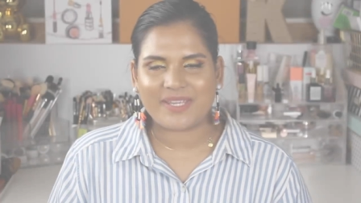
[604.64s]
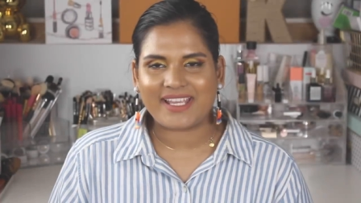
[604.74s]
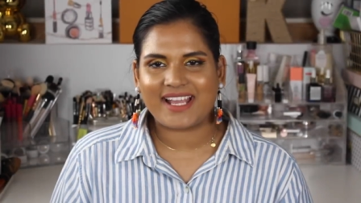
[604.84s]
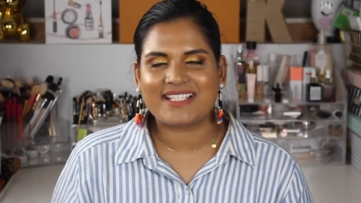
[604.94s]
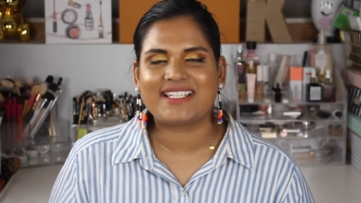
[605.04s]

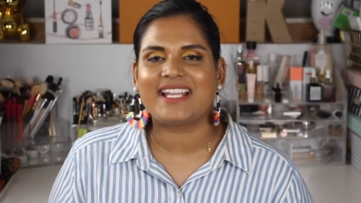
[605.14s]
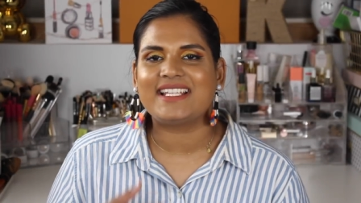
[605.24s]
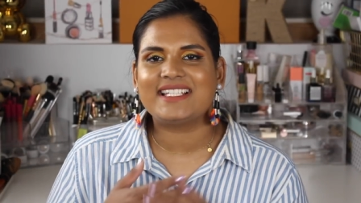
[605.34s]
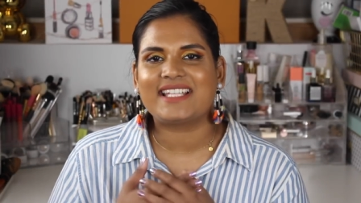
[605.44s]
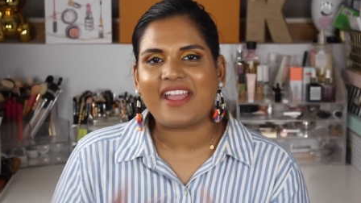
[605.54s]
Okay guys,
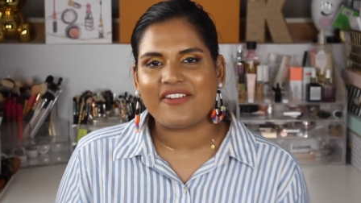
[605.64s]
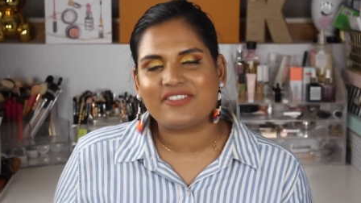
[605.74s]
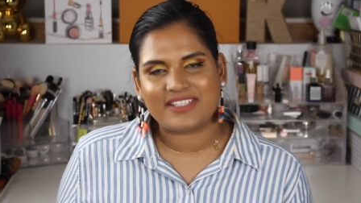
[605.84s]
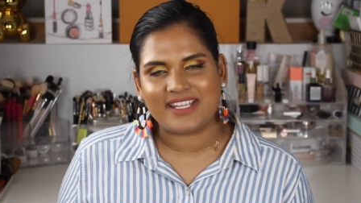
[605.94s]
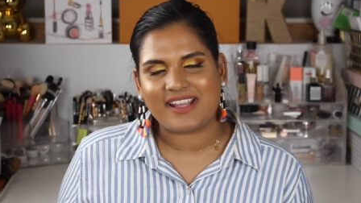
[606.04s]
that is
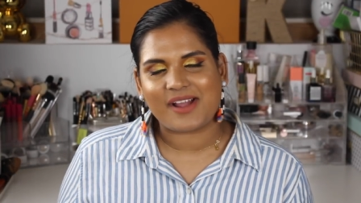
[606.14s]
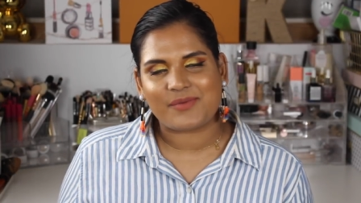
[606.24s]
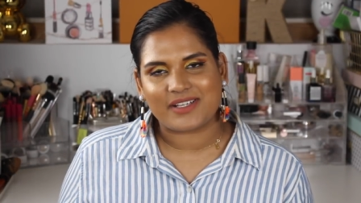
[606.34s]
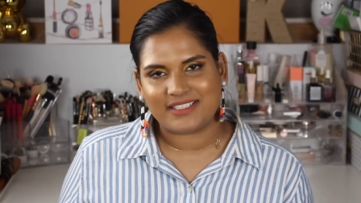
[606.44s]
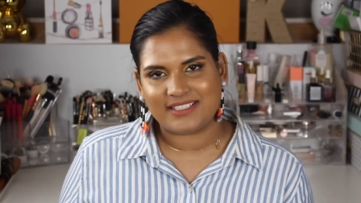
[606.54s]
everything I
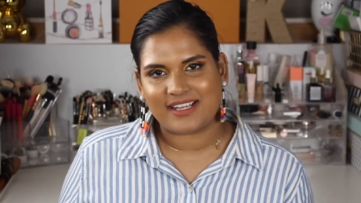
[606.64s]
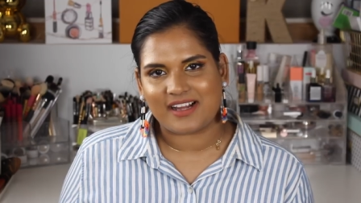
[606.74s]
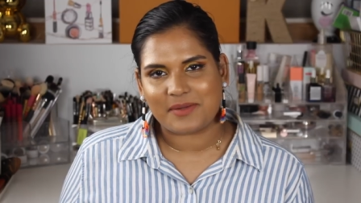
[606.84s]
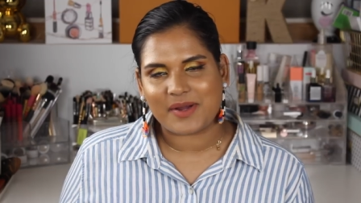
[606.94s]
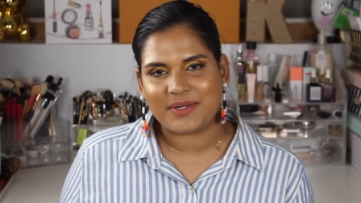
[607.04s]
wanted to
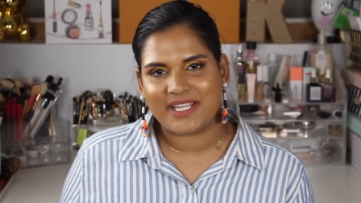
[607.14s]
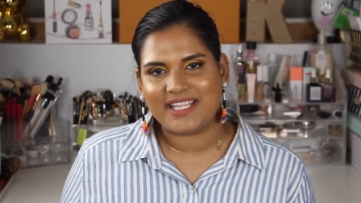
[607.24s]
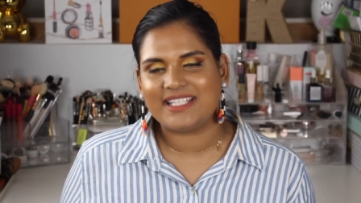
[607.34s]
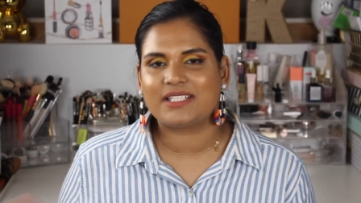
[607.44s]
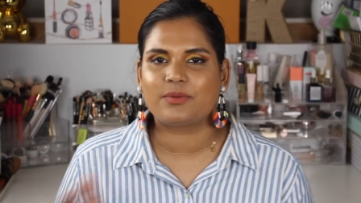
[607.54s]
talk about
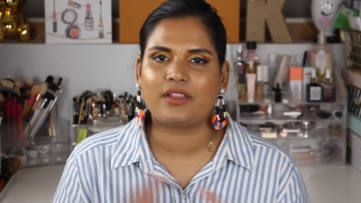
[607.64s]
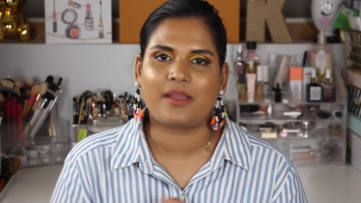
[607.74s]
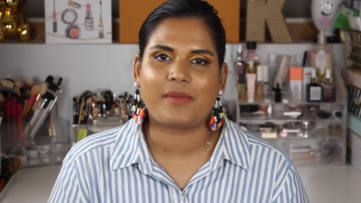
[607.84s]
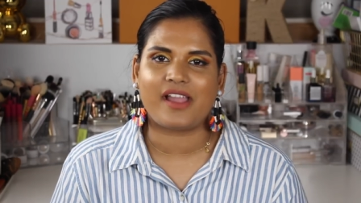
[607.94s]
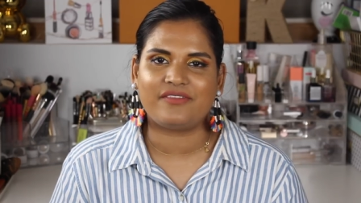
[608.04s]
in this Will
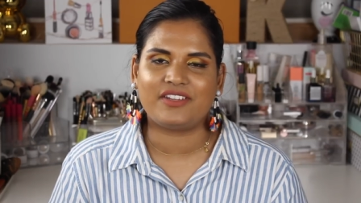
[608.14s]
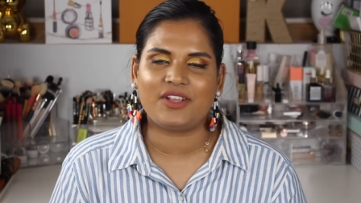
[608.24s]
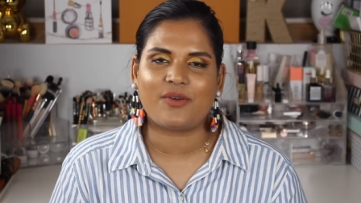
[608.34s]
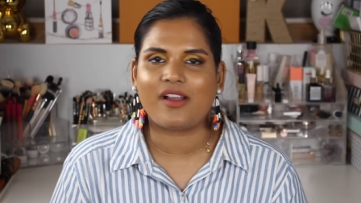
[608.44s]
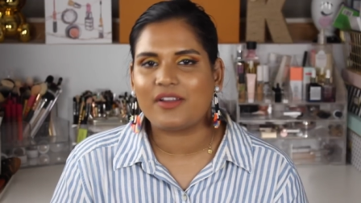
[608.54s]
I Buy It
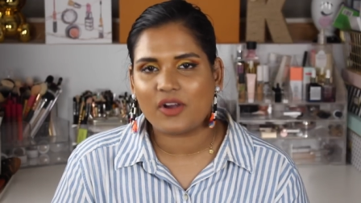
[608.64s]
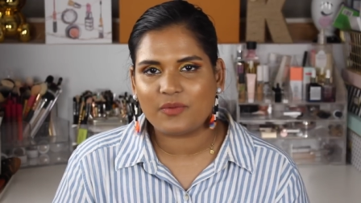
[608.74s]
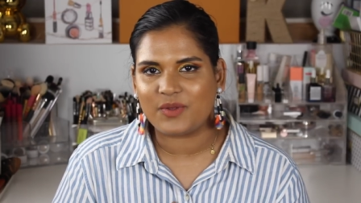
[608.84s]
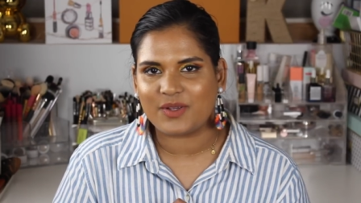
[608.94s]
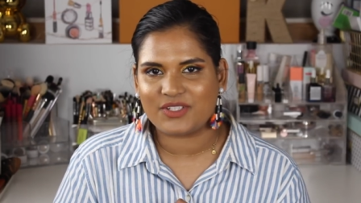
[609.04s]
video. I
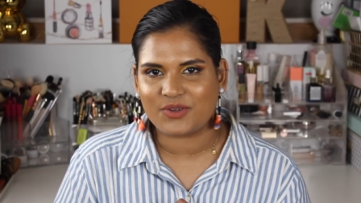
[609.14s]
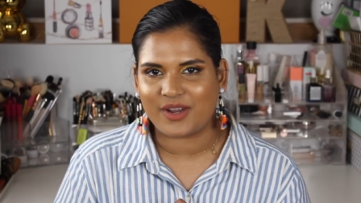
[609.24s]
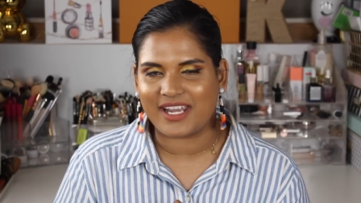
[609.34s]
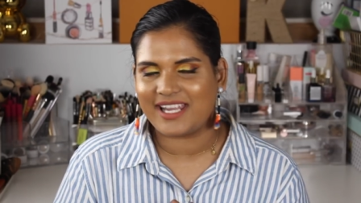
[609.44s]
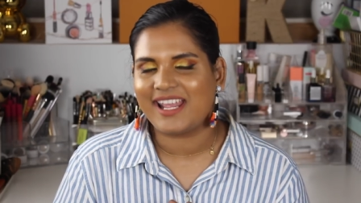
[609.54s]
hope you
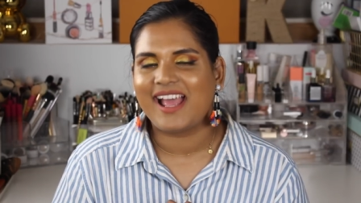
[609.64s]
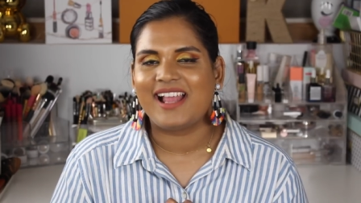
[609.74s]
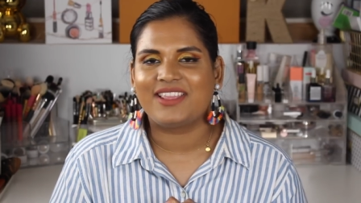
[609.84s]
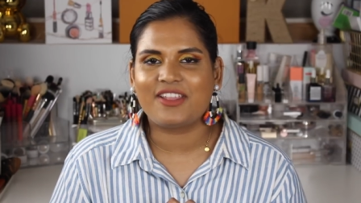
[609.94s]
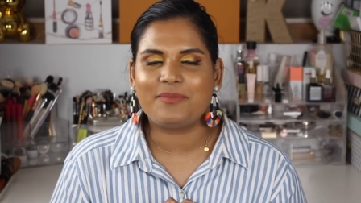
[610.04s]
enjoyed it.
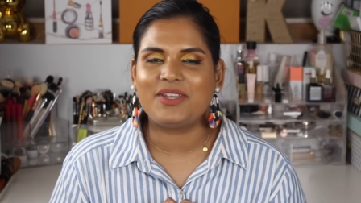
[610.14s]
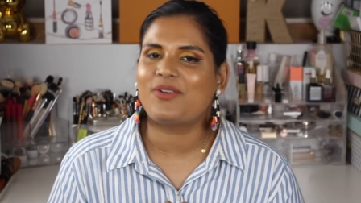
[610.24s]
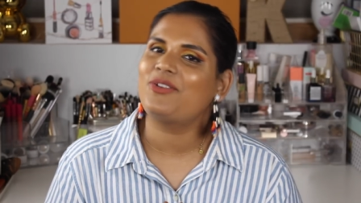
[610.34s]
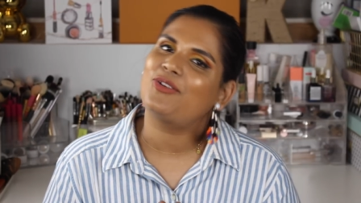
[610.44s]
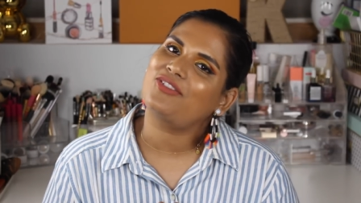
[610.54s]
Let me
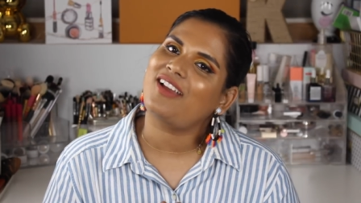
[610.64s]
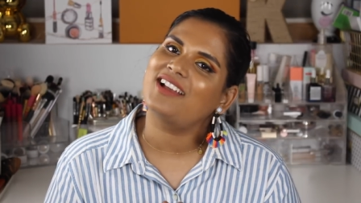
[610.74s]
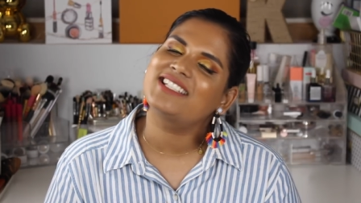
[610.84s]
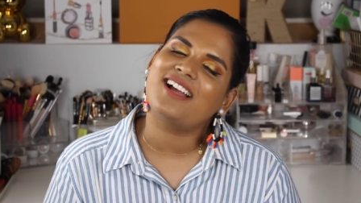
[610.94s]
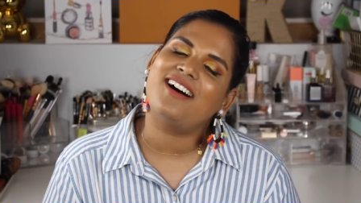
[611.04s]
know your
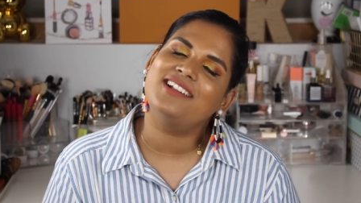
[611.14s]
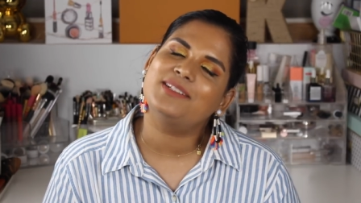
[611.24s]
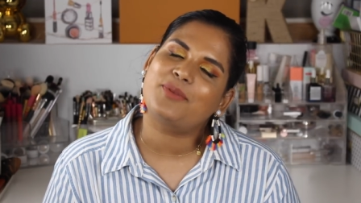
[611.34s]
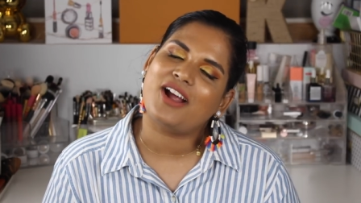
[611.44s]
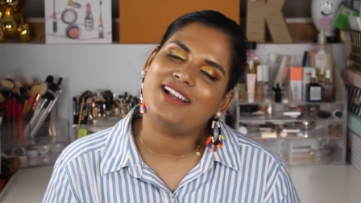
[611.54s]
thoughts
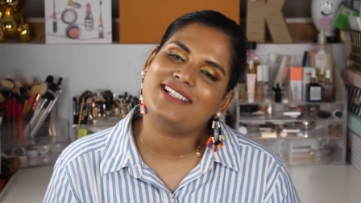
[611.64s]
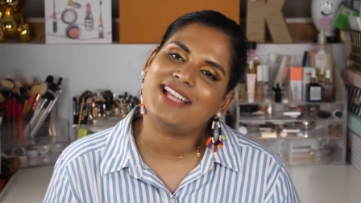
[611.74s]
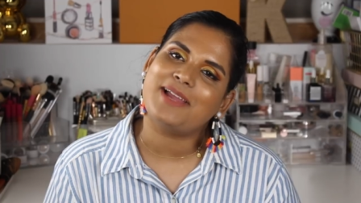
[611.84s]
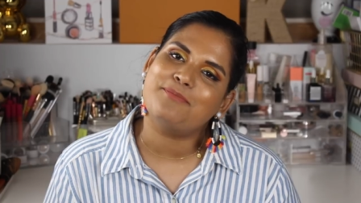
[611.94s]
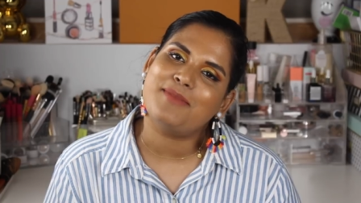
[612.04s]
on the
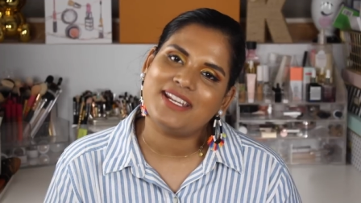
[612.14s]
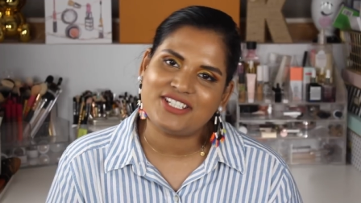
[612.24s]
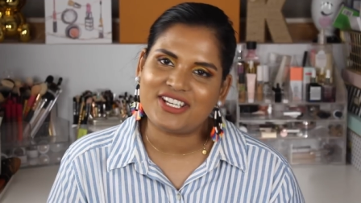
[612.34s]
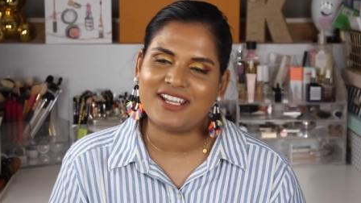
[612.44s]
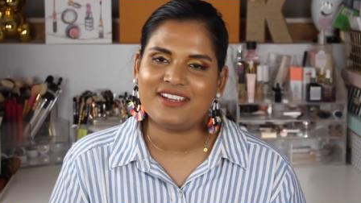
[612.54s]
products I
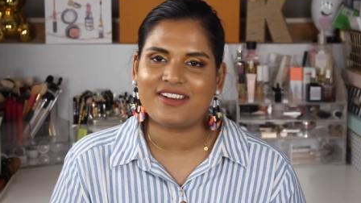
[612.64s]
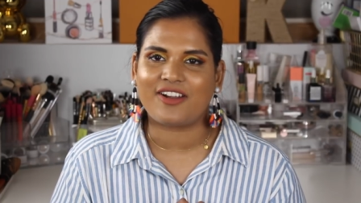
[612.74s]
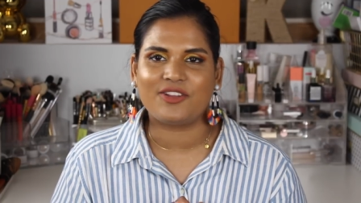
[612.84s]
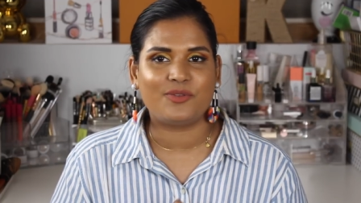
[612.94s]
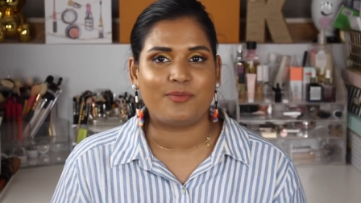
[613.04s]
mentioned.
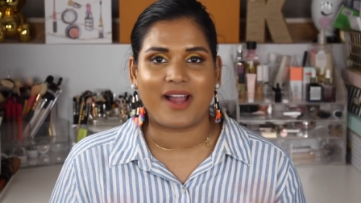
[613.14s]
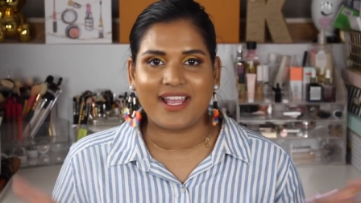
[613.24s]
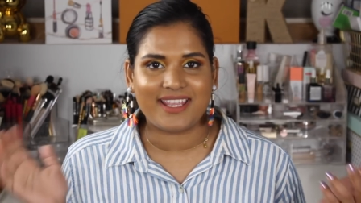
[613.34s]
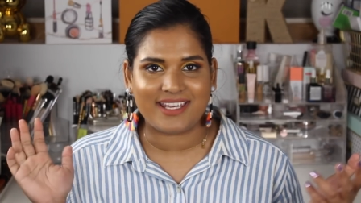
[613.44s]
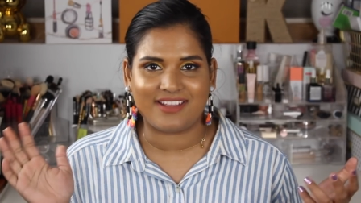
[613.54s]
Are you
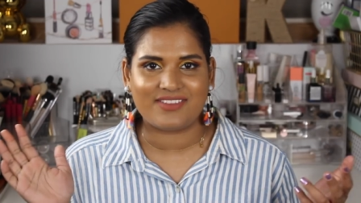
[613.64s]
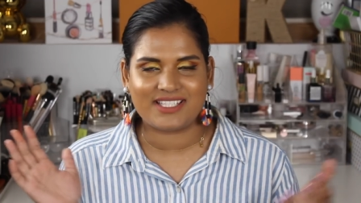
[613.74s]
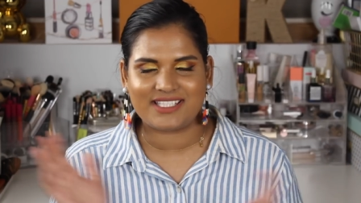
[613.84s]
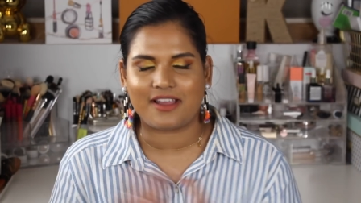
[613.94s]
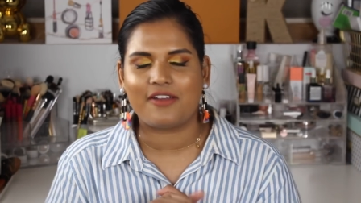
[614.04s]
buying any of
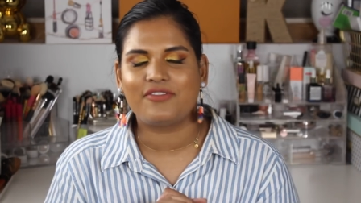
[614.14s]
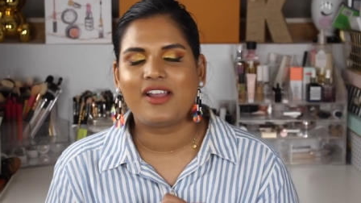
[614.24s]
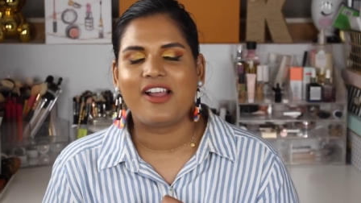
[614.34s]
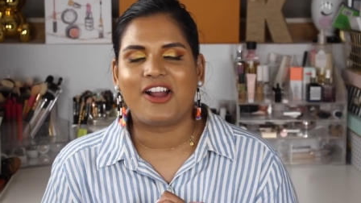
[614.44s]
this stuff?